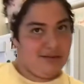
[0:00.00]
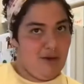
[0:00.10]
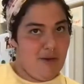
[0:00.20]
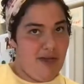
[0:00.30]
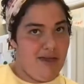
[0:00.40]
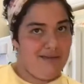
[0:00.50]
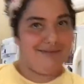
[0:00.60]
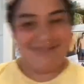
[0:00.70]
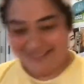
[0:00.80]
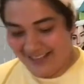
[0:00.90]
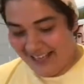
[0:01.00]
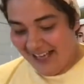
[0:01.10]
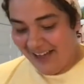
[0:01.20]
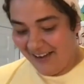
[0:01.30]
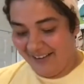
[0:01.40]
Okay.
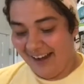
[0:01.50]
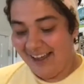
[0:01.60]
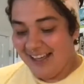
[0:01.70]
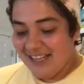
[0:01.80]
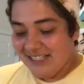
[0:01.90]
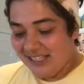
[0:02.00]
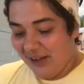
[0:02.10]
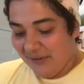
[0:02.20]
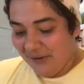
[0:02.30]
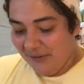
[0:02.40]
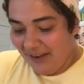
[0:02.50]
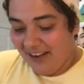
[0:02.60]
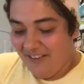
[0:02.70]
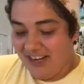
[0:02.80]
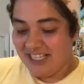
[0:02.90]
All right. So we're
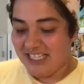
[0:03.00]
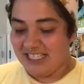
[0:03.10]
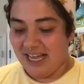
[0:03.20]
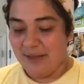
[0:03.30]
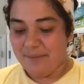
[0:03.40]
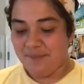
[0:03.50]
going to finish this up.